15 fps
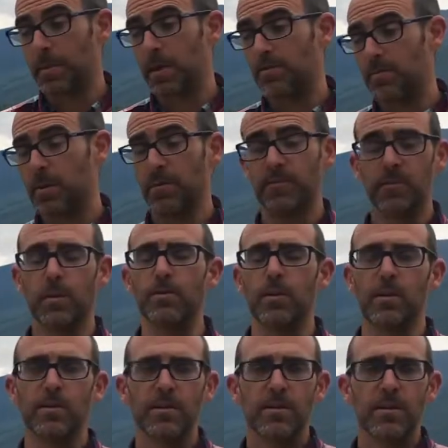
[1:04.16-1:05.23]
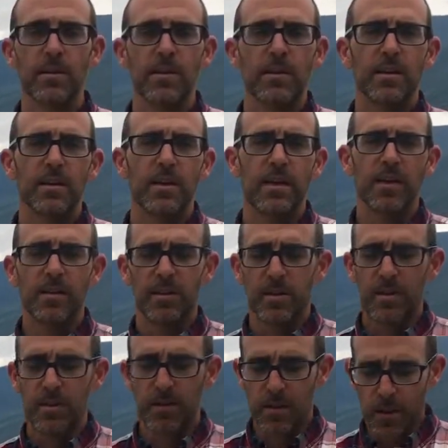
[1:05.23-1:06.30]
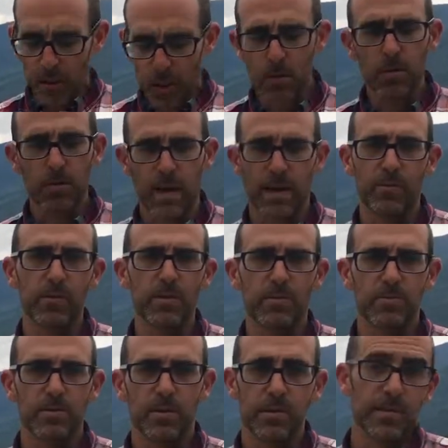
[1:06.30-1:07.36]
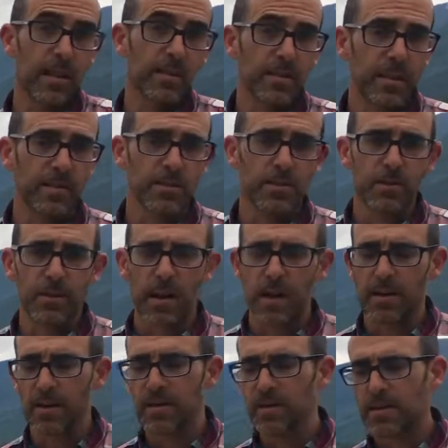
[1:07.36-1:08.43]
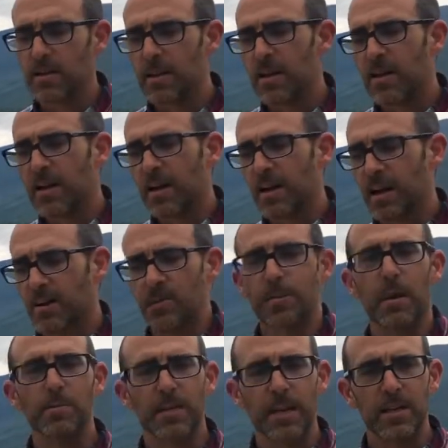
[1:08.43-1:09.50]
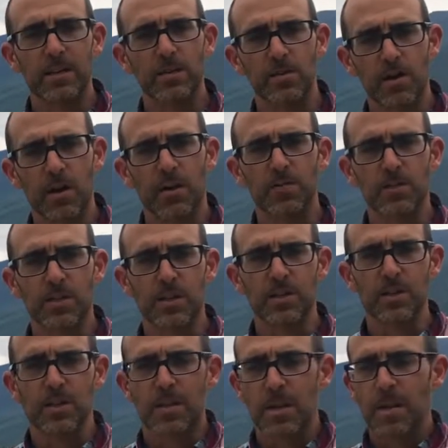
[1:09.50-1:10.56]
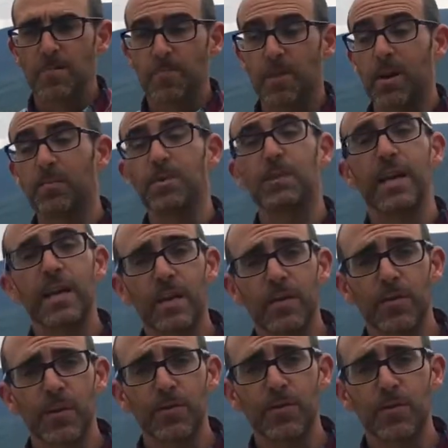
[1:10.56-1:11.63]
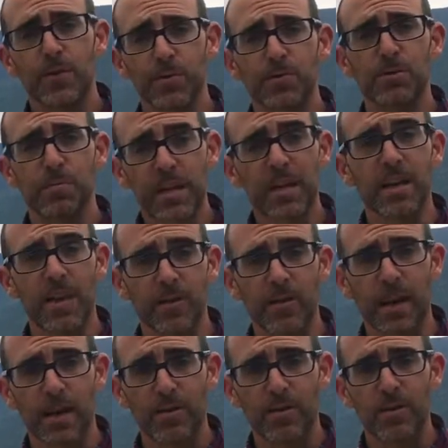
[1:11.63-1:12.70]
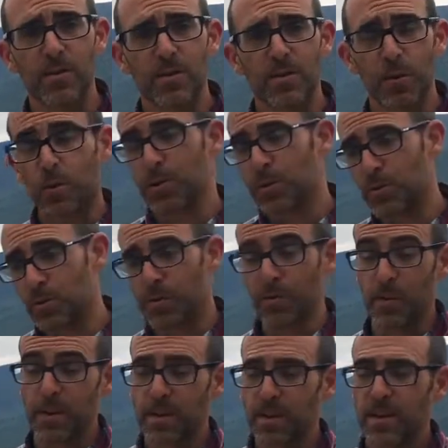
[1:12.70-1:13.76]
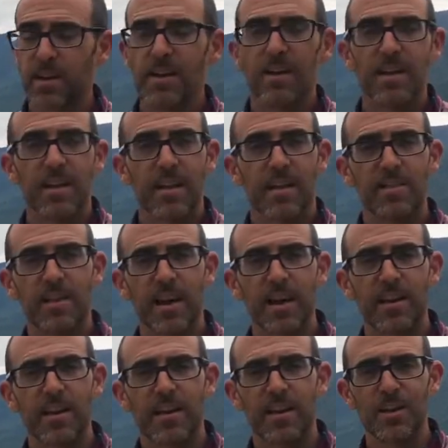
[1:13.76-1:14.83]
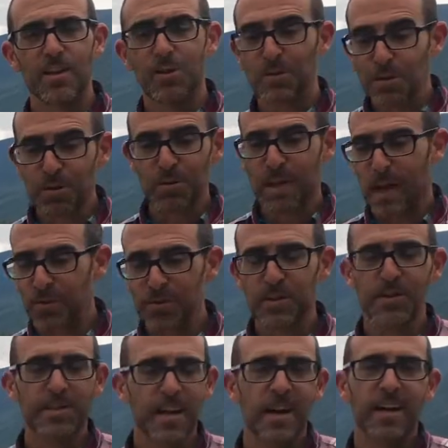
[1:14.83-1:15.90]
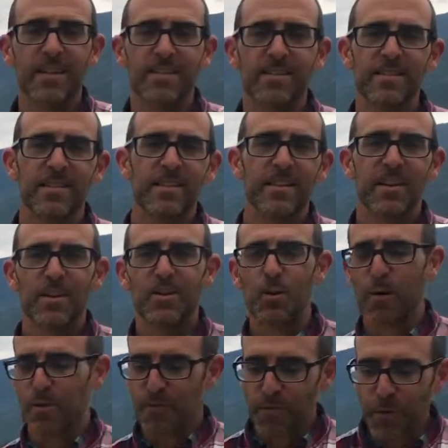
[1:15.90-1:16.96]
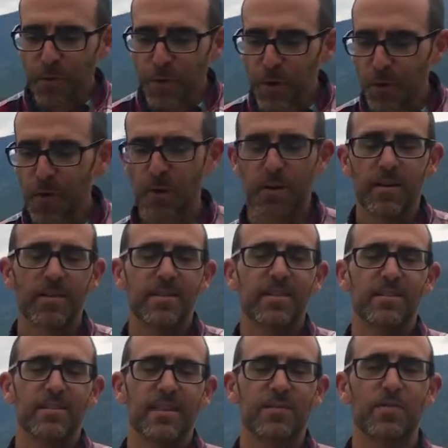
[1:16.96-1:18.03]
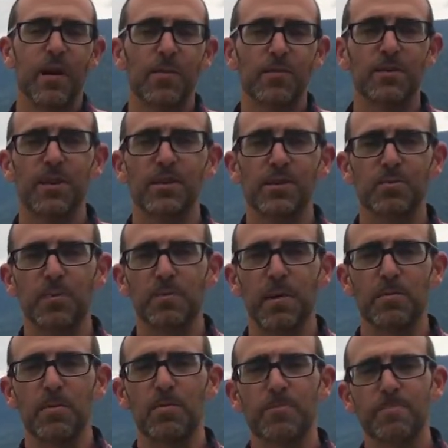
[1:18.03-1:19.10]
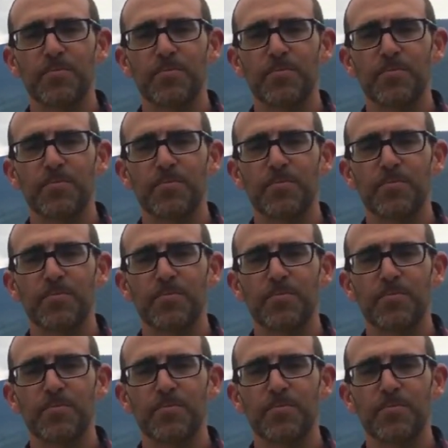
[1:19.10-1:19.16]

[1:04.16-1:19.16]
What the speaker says: even be fluent in the local language, in this case English in Canada, and you'll be able to get into a conversation. But in particular, if you do speak another language, or 2 or 3, then use those languages as your foot in the door to have conversations with people